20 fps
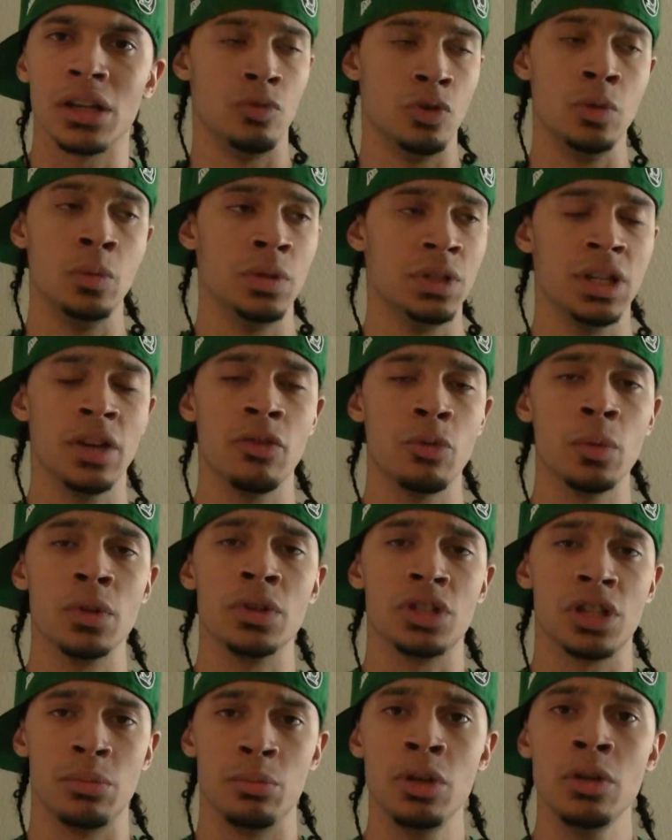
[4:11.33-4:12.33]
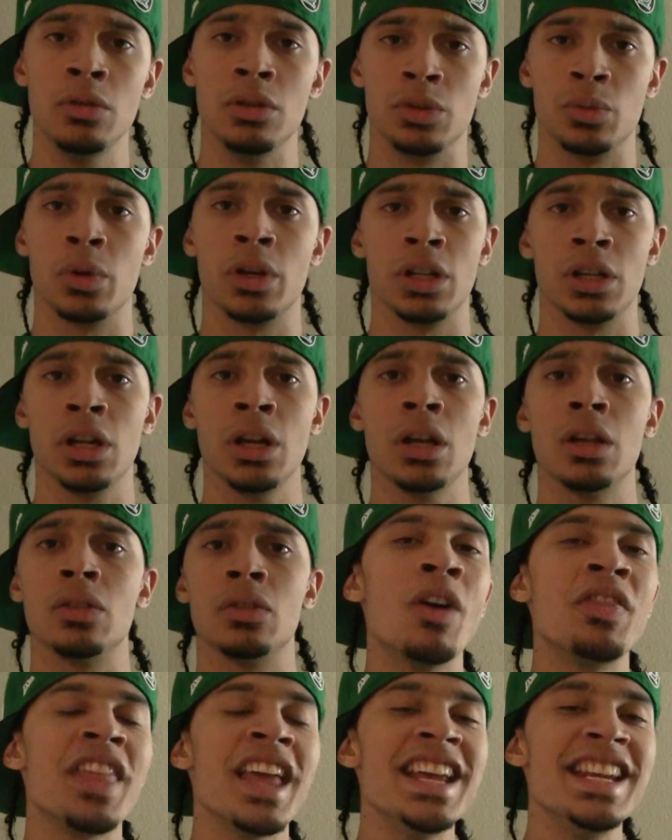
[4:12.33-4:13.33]
Ruins everyone's commute is what it does.
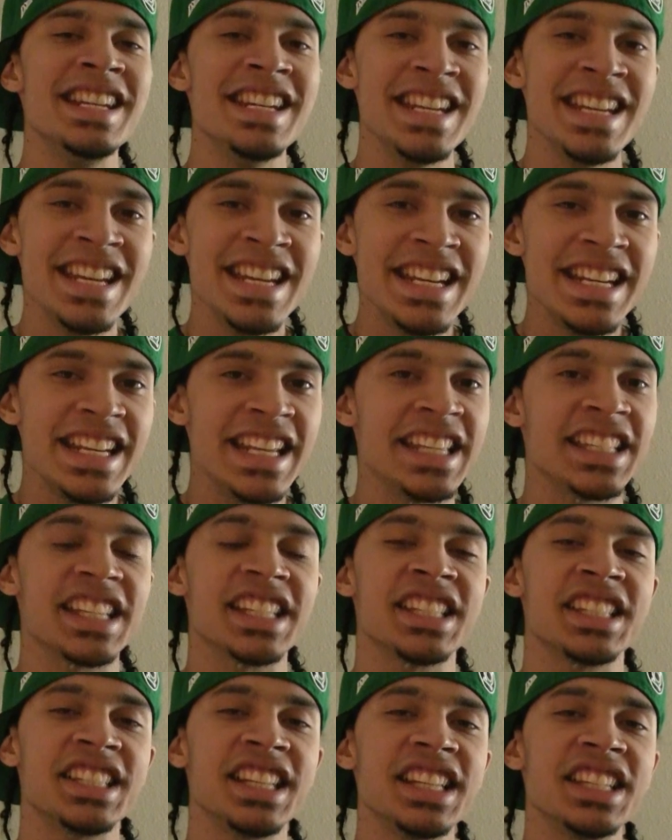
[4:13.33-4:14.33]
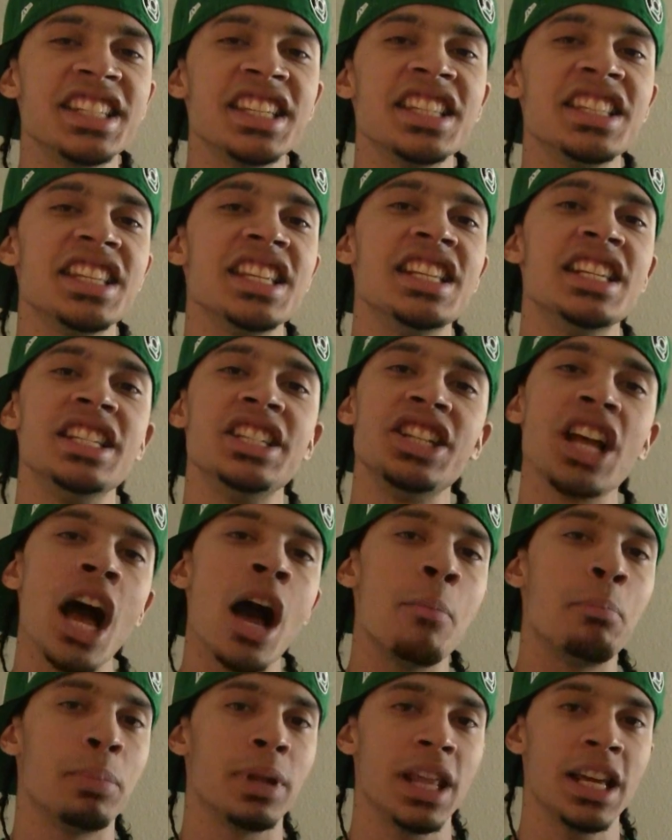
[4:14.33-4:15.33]
What they need is assistance in
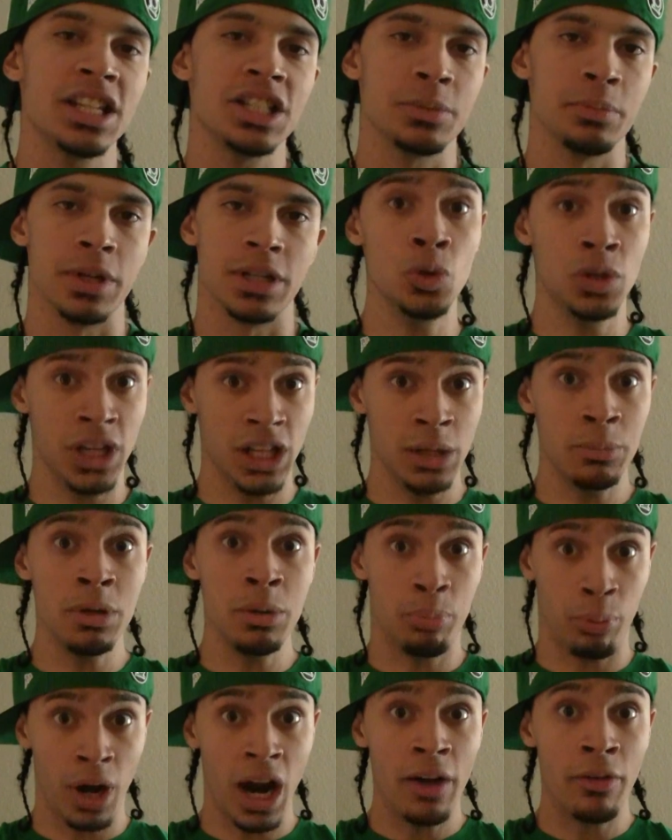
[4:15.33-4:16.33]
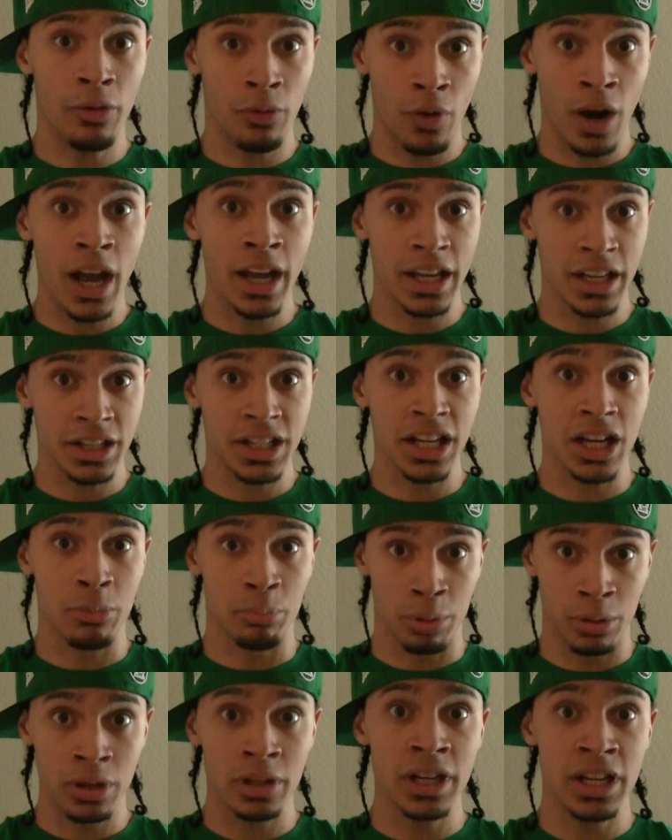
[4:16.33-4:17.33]
job placement. You telling me Private Ryan can take a
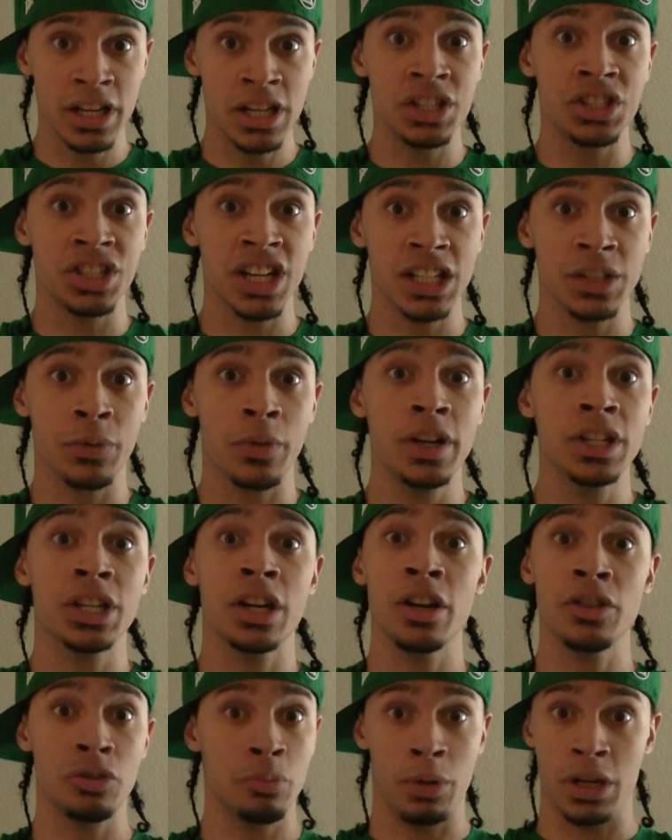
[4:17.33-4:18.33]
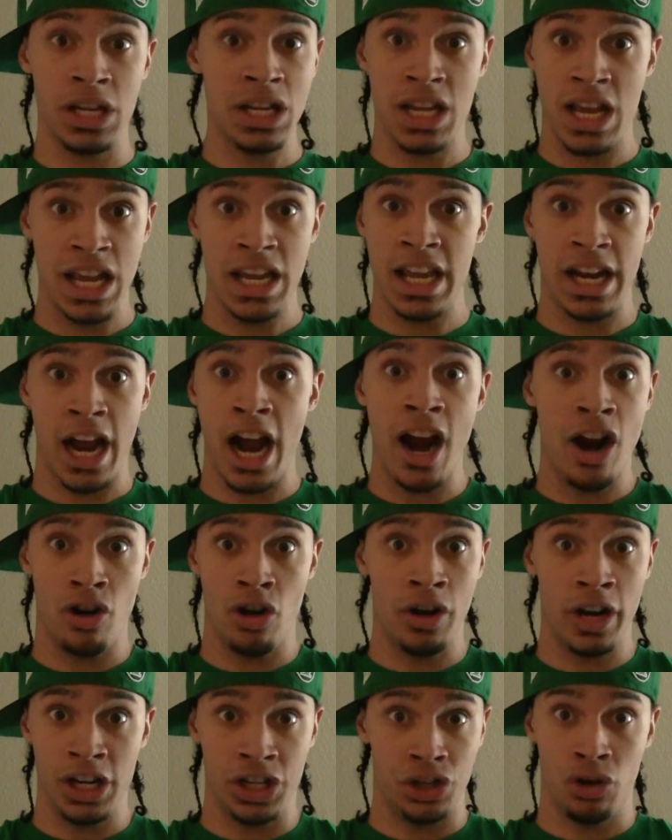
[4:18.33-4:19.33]
bullet in his chest for his country, but he can't get hired
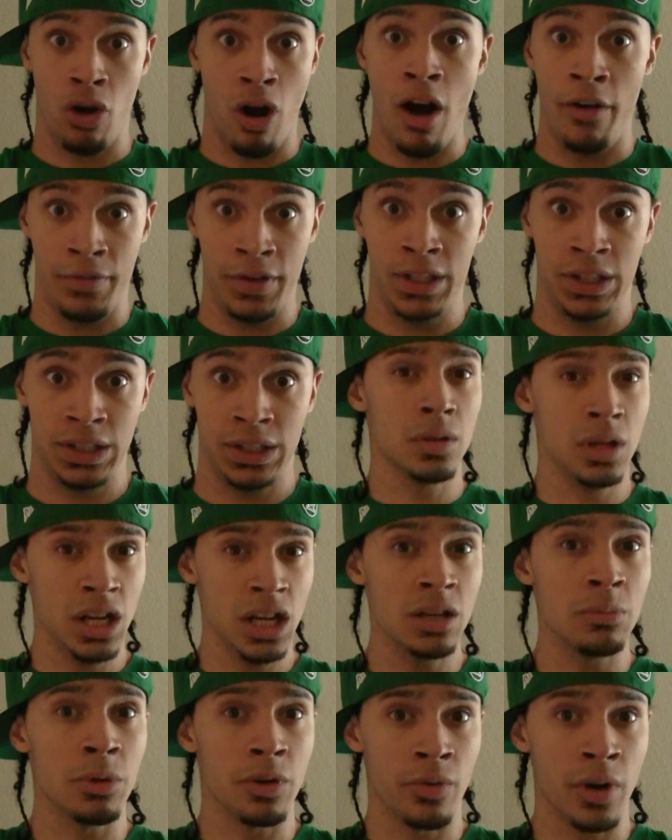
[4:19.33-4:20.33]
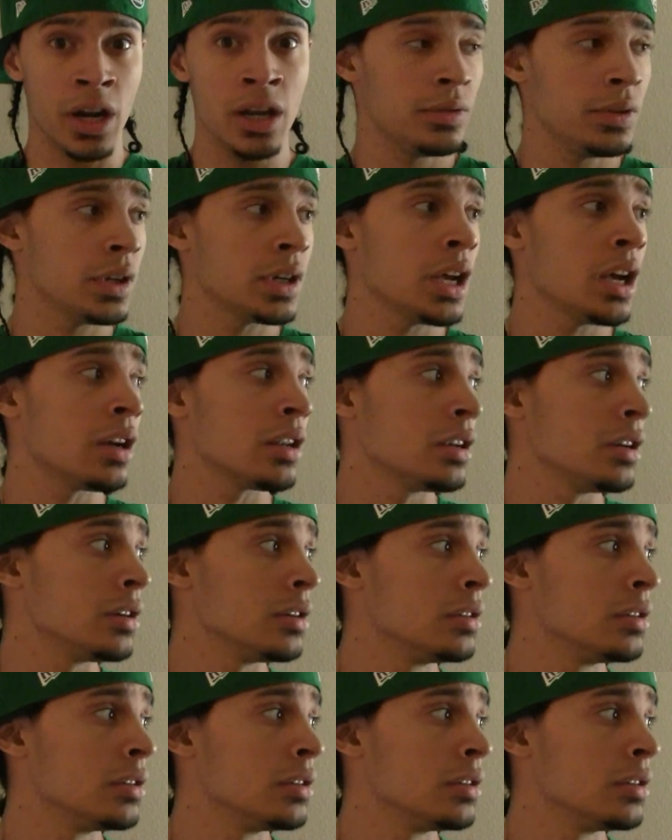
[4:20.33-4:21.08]
on at your office? You kidding me, right? Fuck out of here.